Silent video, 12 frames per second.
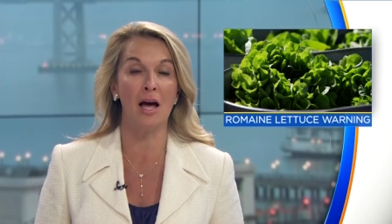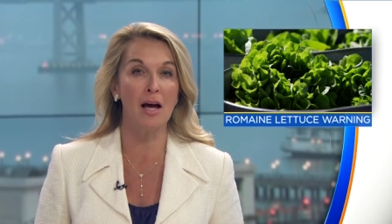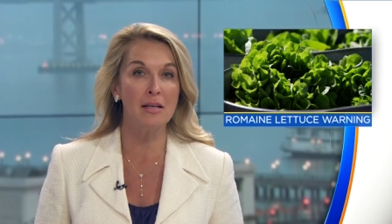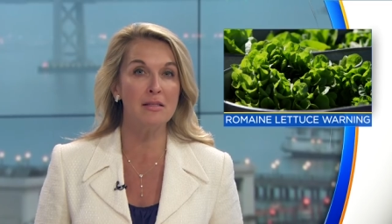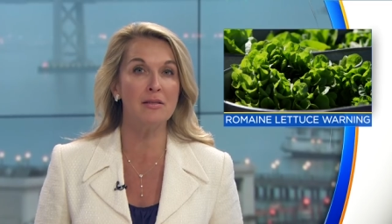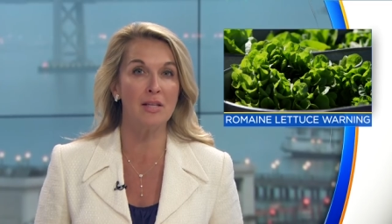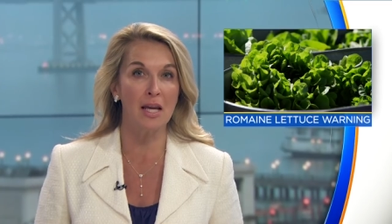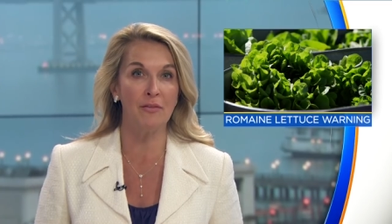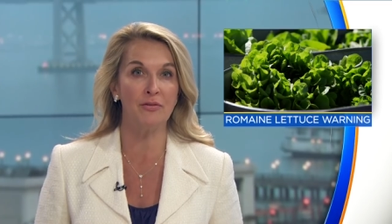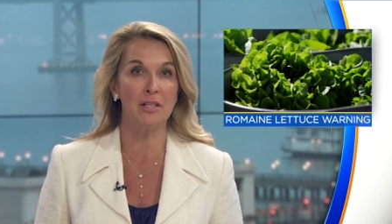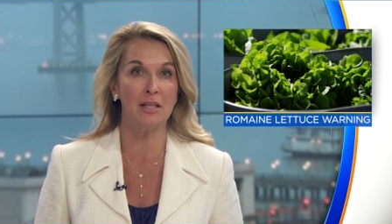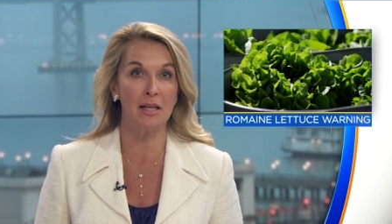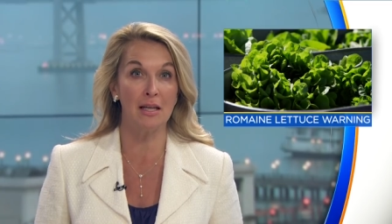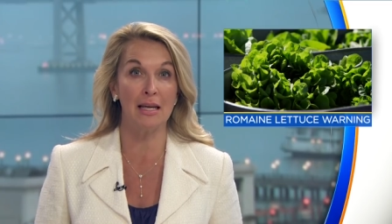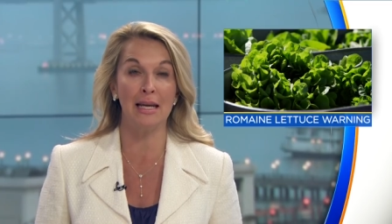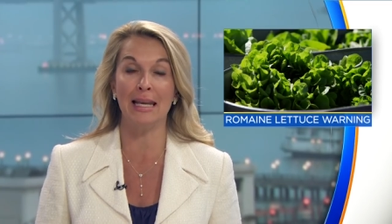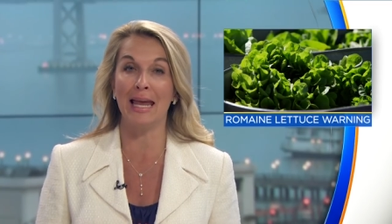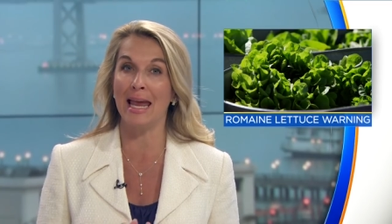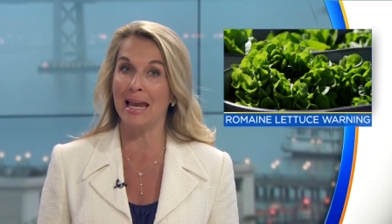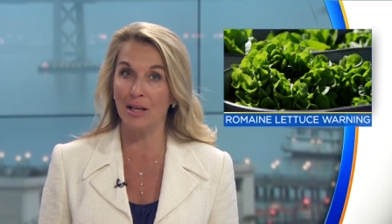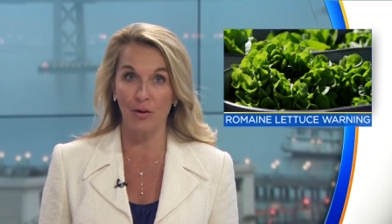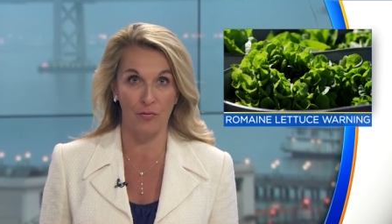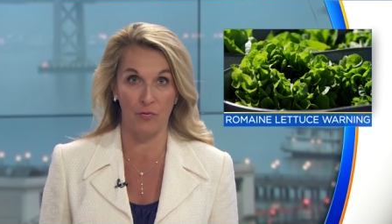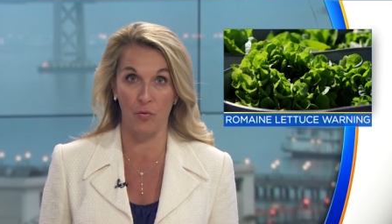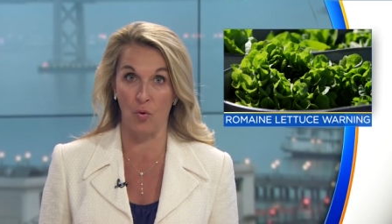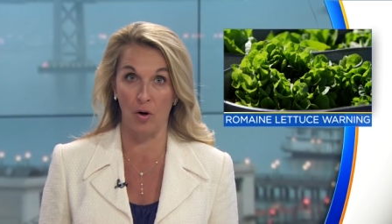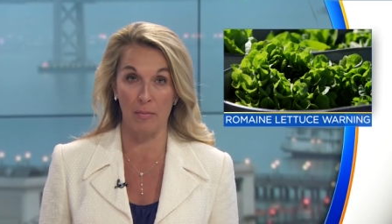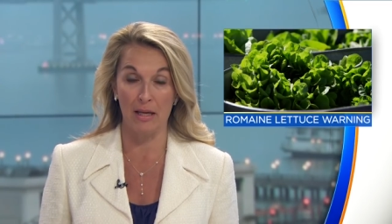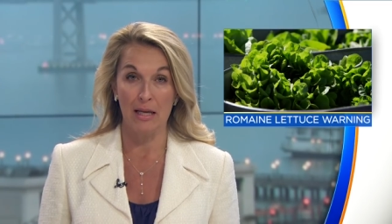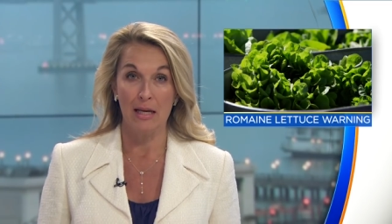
unsafe to eat in any form.